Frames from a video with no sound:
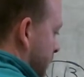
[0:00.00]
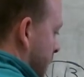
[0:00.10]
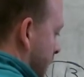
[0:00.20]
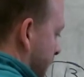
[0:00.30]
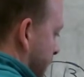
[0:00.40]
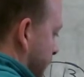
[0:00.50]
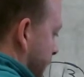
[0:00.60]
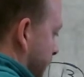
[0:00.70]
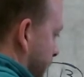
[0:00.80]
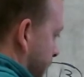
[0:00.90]
Okay?
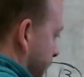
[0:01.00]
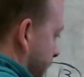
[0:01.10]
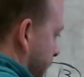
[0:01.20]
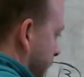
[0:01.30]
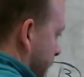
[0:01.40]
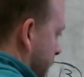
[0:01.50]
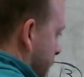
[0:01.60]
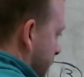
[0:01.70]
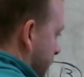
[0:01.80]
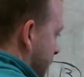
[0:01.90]
So
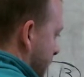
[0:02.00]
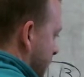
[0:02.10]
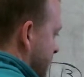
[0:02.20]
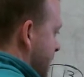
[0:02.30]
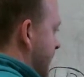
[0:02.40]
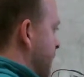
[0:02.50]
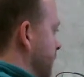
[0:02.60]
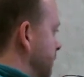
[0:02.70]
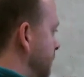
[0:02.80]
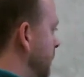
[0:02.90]
then there's that.
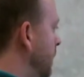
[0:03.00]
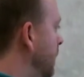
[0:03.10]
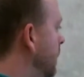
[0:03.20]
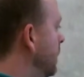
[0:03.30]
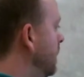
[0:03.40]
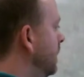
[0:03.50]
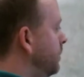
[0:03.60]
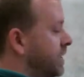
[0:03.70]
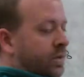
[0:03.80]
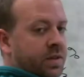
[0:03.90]
If
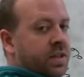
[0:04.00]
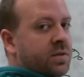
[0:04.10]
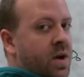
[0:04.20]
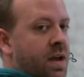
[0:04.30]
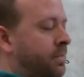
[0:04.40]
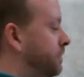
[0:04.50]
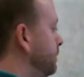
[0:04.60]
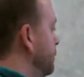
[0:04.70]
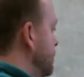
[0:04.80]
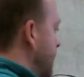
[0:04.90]
we do it this way,
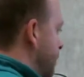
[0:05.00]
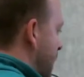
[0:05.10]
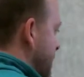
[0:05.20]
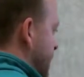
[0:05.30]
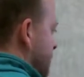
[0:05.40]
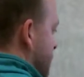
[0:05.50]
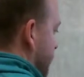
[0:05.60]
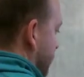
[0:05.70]
same process.